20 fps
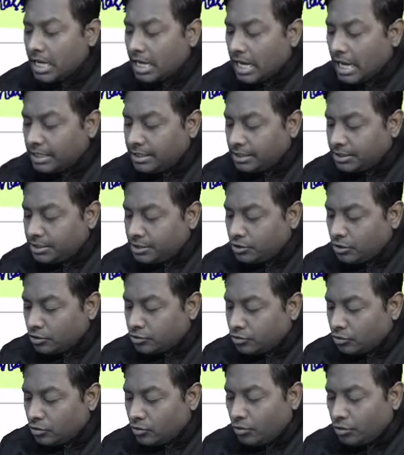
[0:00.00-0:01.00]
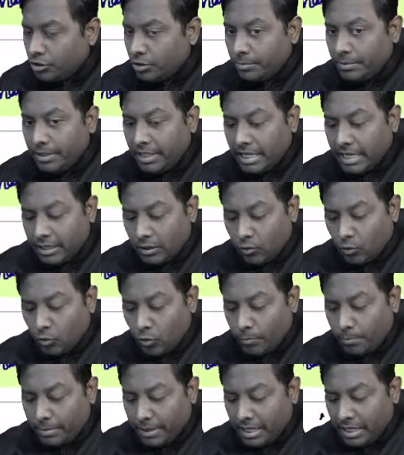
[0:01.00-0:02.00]
and this is also going to be an
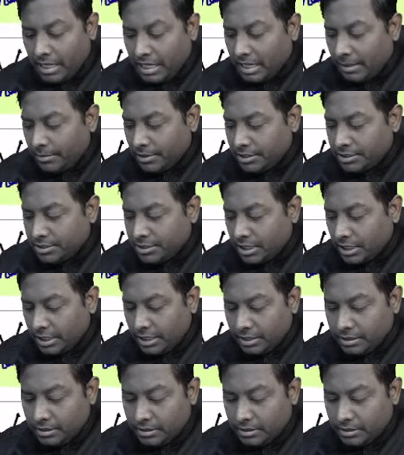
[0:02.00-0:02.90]
open label study.